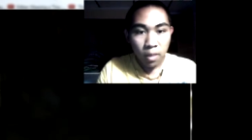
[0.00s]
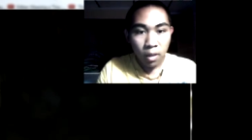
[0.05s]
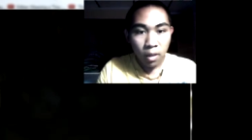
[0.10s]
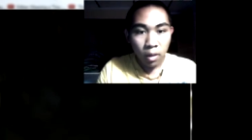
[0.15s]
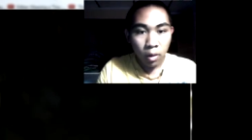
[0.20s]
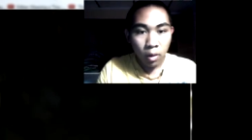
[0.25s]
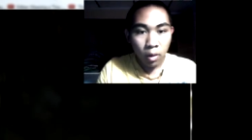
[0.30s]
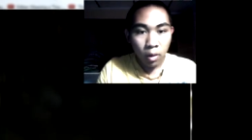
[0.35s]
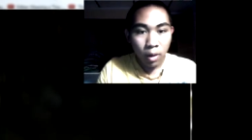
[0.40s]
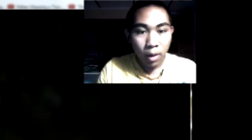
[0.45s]

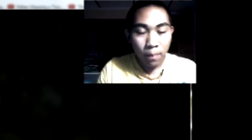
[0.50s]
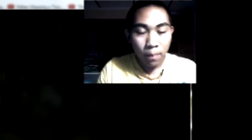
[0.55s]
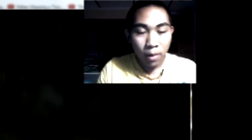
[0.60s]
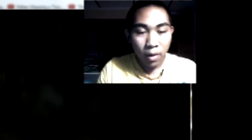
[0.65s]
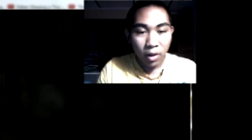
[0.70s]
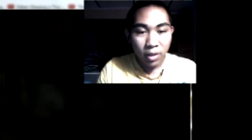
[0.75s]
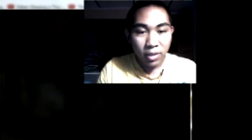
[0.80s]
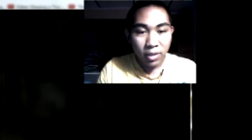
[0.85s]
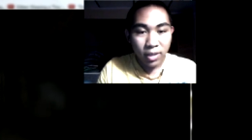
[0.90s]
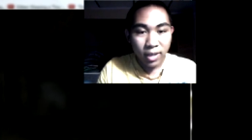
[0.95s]
Oh, and I
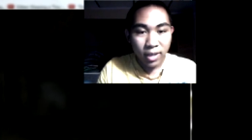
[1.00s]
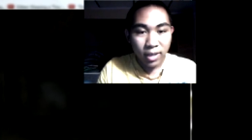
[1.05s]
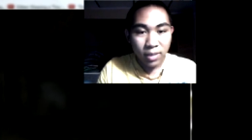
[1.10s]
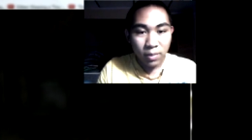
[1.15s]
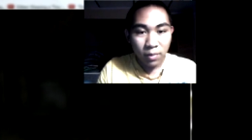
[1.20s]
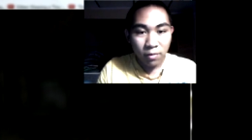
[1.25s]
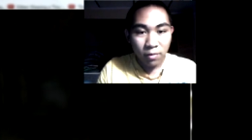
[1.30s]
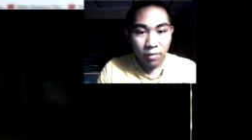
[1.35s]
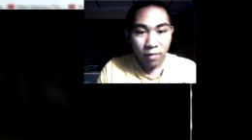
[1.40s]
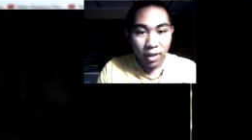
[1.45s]
apologize,
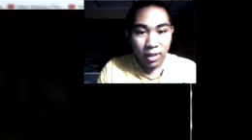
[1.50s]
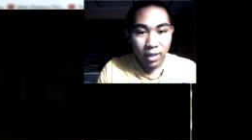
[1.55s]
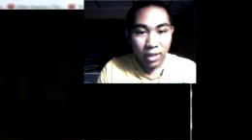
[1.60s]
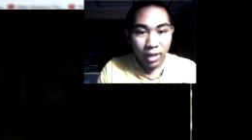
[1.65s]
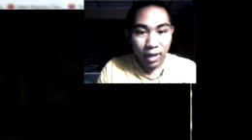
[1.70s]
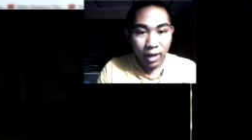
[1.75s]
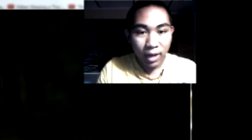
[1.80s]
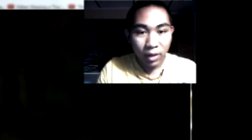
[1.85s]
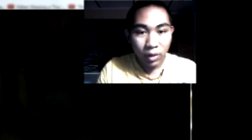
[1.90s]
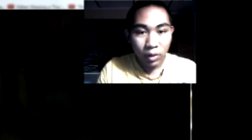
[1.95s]
my friend, that
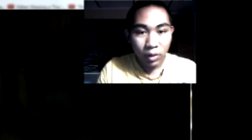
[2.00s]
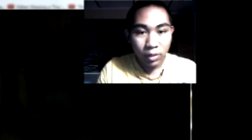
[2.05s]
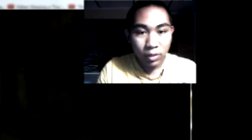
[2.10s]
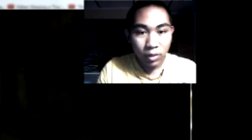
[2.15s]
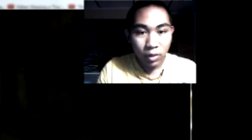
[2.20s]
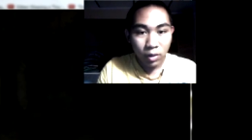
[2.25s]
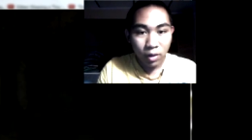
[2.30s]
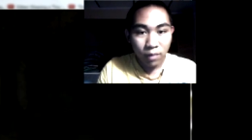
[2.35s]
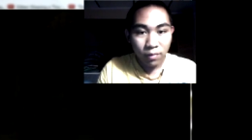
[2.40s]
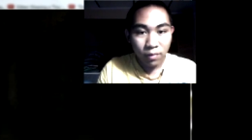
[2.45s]
I couldn't
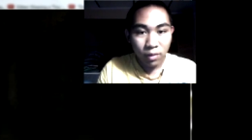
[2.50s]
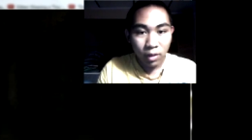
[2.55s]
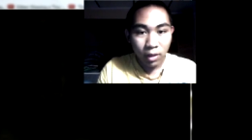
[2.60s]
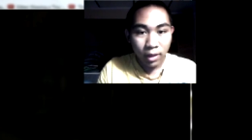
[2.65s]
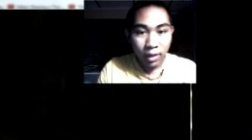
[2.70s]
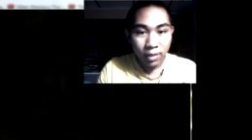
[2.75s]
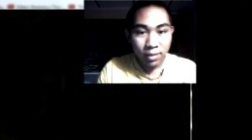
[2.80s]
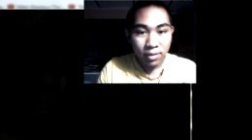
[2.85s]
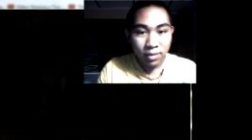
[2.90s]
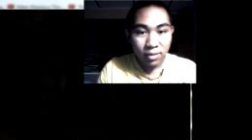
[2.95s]
turn off the
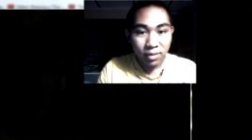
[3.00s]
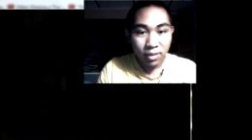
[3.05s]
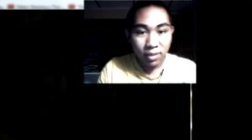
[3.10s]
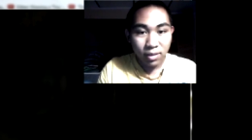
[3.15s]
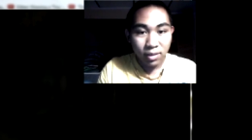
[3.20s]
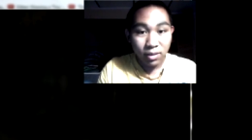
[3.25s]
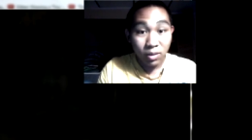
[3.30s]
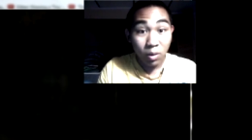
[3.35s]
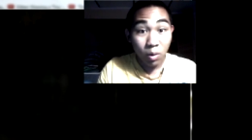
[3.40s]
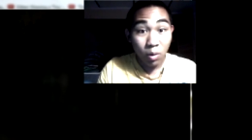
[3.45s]
lights,
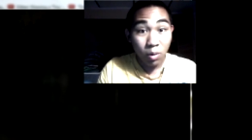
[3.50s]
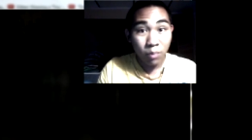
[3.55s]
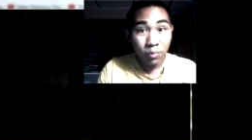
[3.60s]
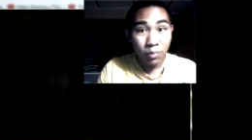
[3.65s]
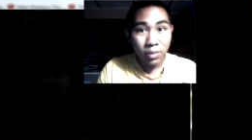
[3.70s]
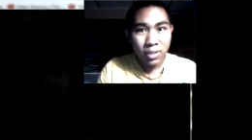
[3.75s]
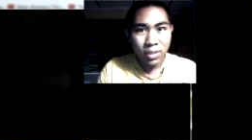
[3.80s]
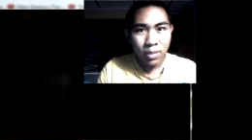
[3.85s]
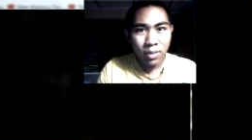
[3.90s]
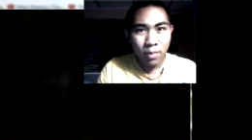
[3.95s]
because no one
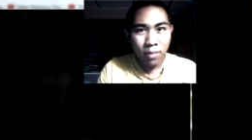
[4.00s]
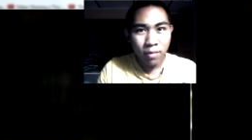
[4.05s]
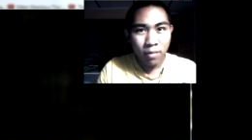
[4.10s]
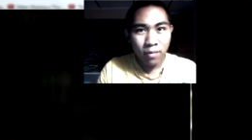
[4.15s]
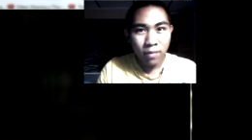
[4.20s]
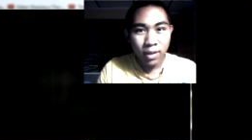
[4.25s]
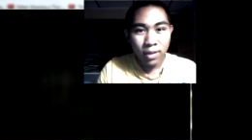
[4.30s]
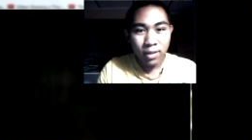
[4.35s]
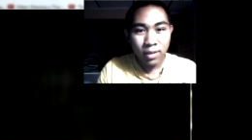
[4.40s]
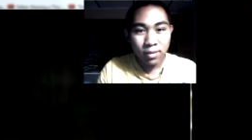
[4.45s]
would see my
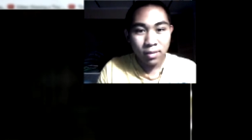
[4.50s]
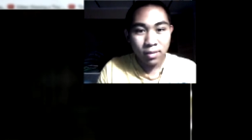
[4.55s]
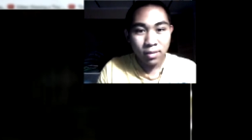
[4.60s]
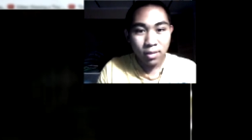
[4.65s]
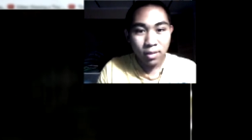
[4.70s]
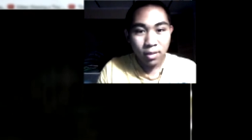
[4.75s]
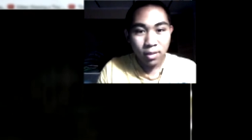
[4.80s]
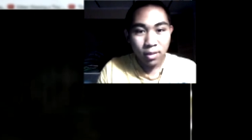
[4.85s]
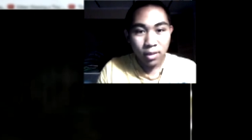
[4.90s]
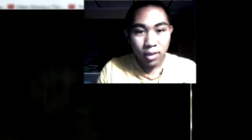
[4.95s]
face
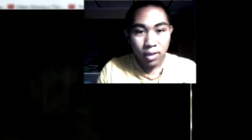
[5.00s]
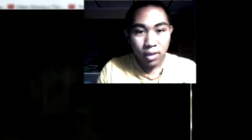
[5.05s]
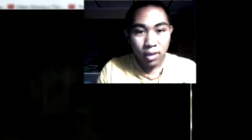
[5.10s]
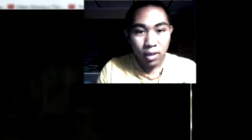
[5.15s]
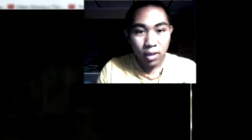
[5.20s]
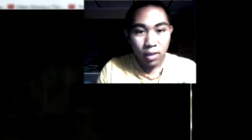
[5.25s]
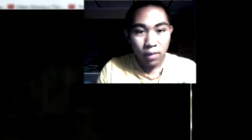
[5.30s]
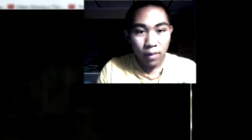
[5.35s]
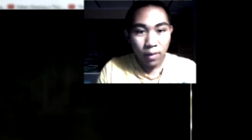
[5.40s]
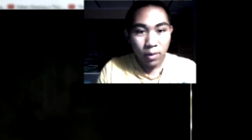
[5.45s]

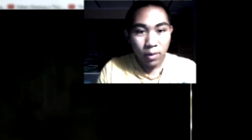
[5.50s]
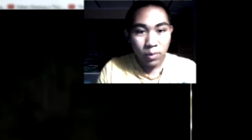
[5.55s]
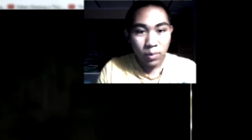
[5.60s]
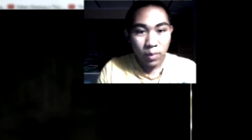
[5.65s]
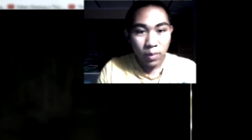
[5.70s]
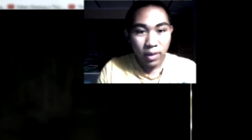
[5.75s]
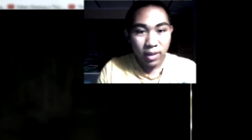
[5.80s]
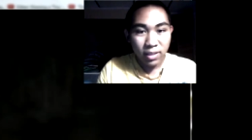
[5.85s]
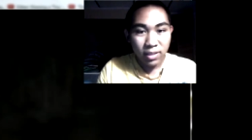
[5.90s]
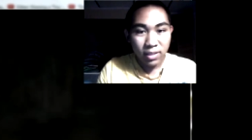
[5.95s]
if I was
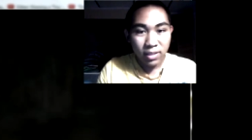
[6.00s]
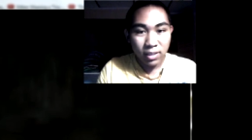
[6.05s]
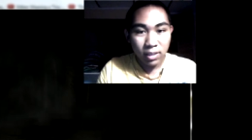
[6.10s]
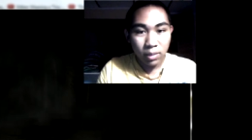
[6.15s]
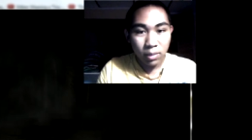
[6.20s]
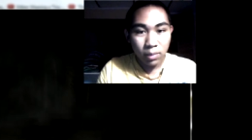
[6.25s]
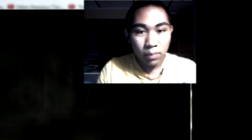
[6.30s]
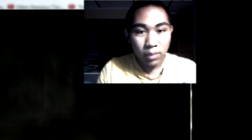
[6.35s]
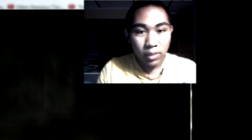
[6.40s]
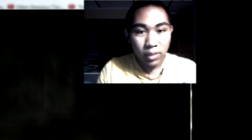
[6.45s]
playing this in the
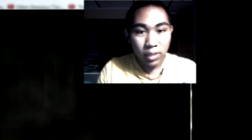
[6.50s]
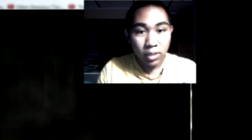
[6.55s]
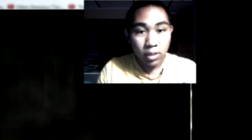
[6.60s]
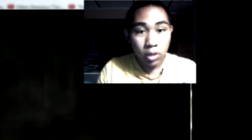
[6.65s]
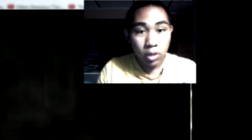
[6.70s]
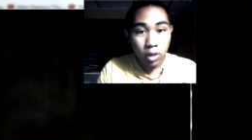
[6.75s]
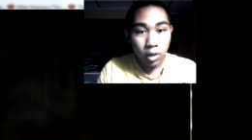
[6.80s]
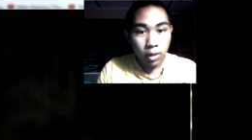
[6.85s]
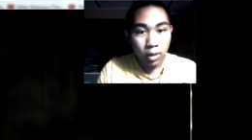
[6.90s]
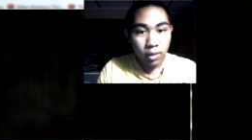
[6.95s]
complete
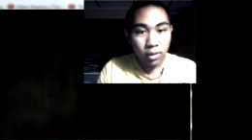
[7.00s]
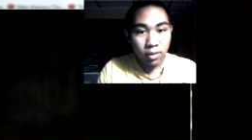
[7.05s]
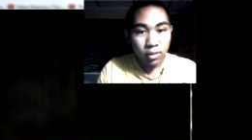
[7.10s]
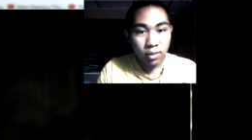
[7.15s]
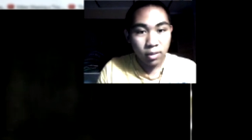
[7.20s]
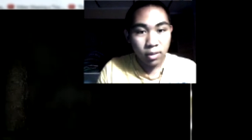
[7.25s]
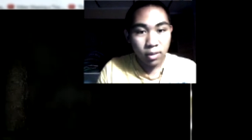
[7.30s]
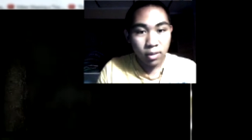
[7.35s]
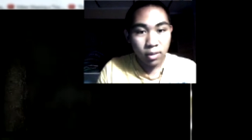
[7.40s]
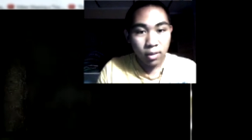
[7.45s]
dark.
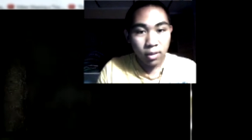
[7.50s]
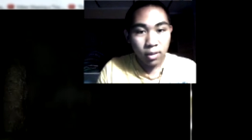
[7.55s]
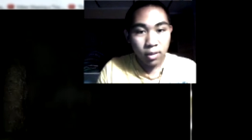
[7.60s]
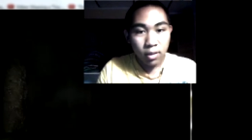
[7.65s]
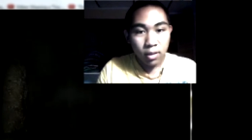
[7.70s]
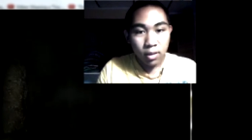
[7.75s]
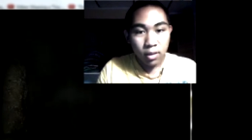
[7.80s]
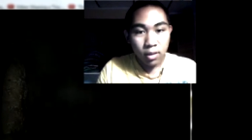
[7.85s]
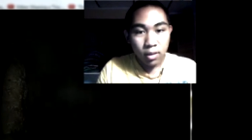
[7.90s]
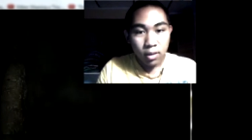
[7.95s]

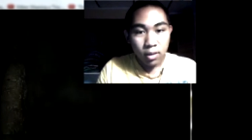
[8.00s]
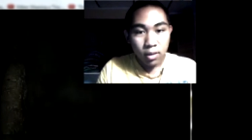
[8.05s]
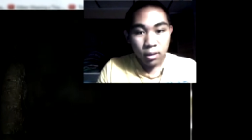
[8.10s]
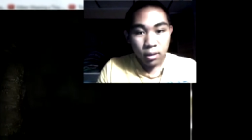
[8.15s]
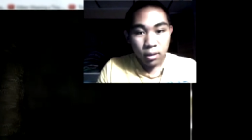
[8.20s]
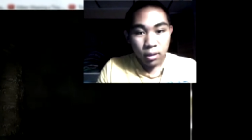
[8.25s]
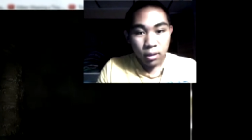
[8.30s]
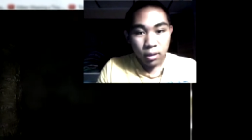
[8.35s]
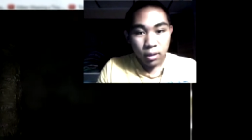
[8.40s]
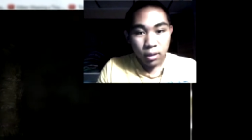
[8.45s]

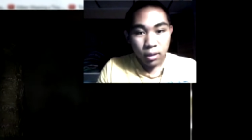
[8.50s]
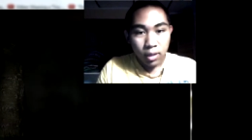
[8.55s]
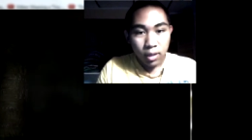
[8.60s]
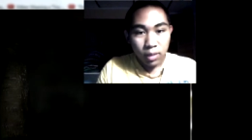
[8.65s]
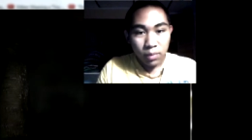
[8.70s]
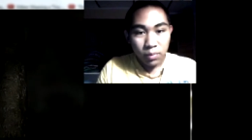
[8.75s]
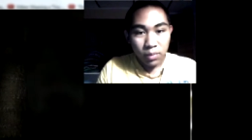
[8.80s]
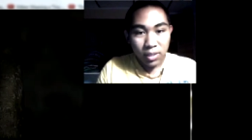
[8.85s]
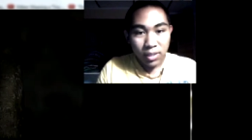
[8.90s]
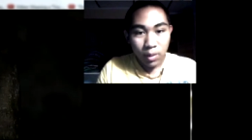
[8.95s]

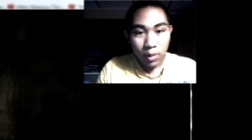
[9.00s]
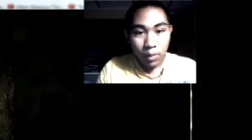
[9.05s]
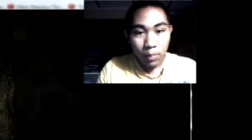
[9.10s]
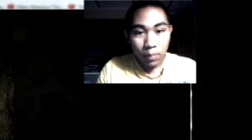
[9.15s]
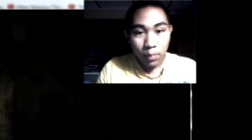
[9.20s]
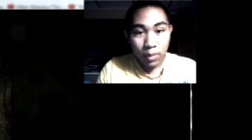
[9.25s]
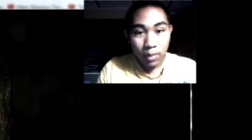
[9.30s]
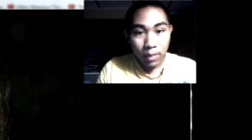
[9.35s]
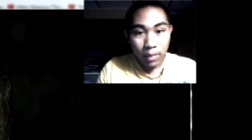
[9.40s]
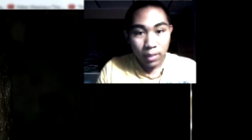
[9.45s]
And plus, I would
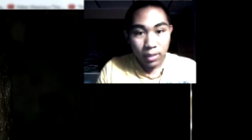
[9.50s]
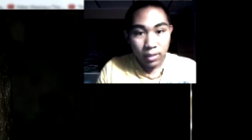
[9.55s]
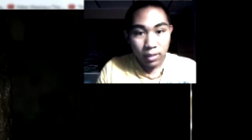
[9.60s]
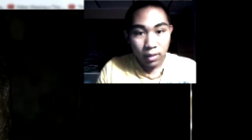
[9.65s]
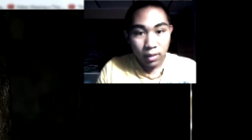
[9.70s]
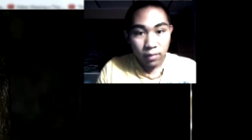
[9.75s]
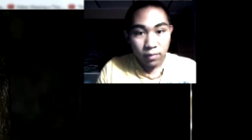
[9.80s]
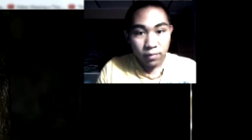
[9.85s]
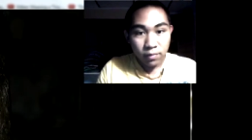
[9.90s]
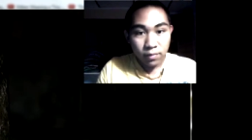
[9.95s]
pee
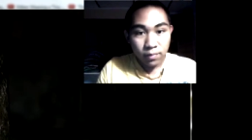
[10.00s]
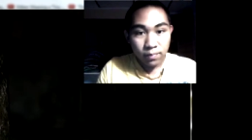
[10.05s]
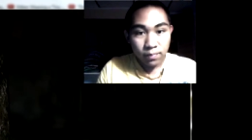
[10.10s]
myself.